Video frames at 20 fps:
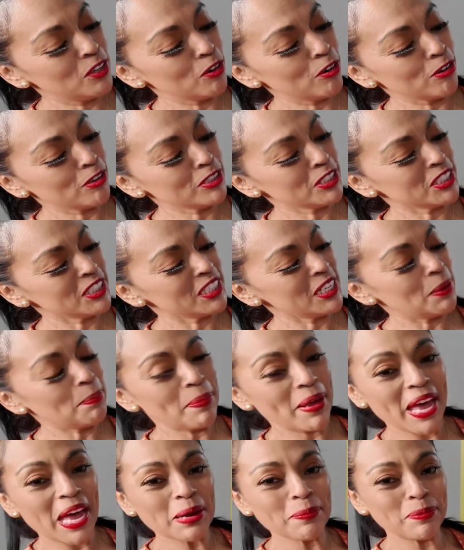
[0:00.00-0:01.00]
Ursula
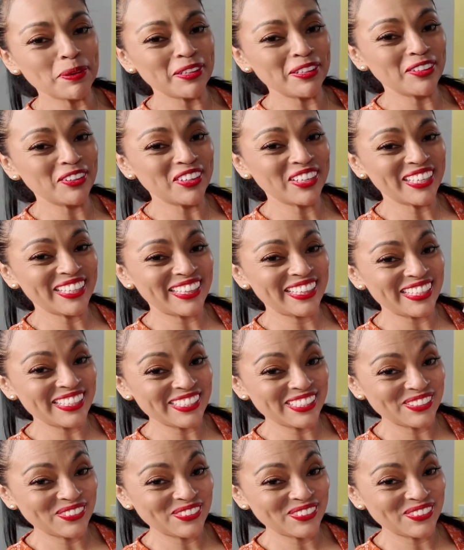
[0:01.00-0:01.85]
bag, but look at this